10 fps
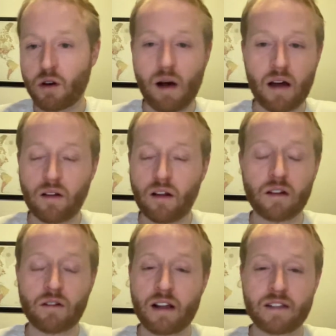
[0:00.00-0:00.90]
go out all
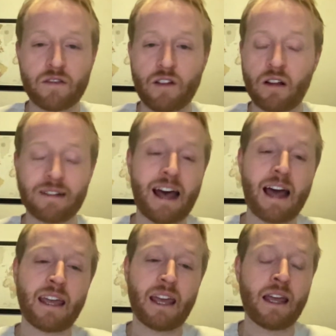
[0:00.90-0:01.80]
aggressive, all
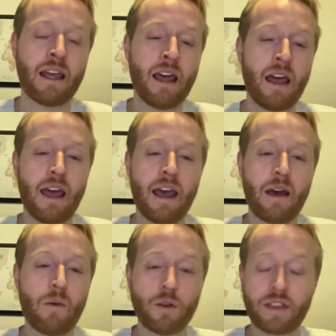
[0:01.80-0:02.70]
attacking.
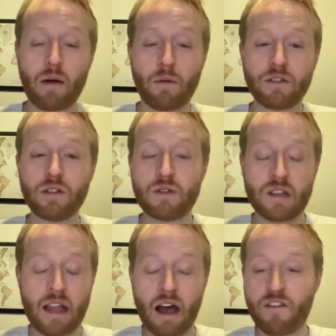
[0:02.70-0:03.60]
And what that will do is
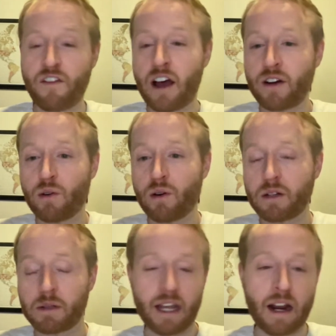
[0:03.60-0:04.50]
allow Feyenoord
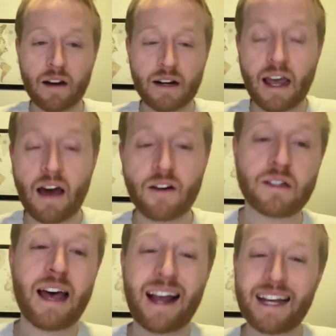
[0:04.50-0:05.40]
to get out on a
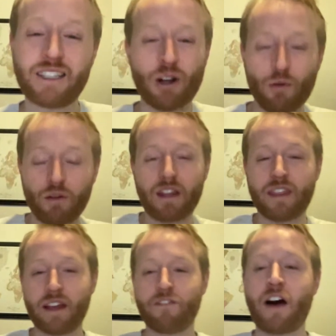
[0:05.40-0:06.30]
counterattack. I don't really
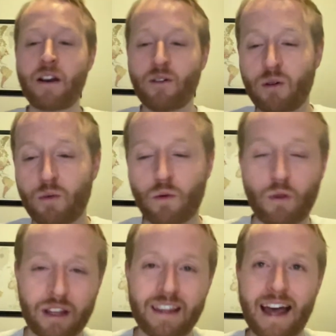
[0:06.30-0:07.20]
think Feyenoord were
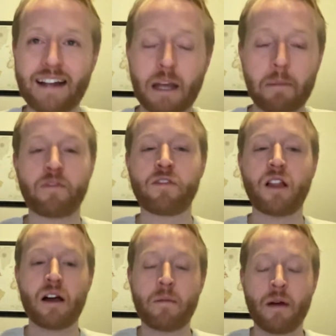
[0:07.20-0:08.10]
really that type of
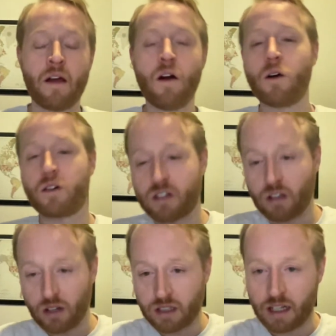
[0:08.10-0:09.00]
club. Arne
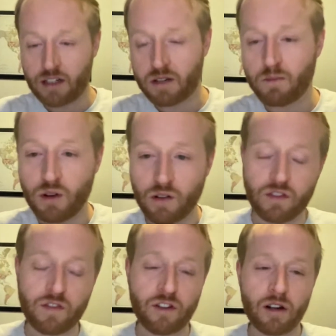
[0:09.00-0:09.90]
Slot had just
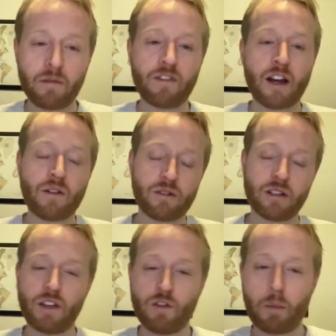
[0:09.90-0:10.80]
moved from Feyenoord
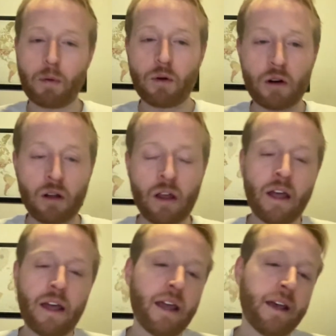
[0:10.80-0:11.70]
to Liverpool,
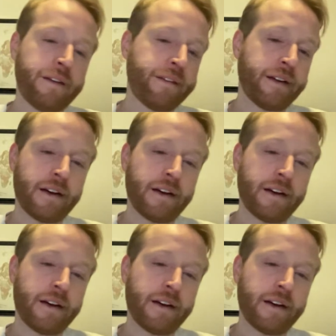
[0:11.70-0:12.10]
and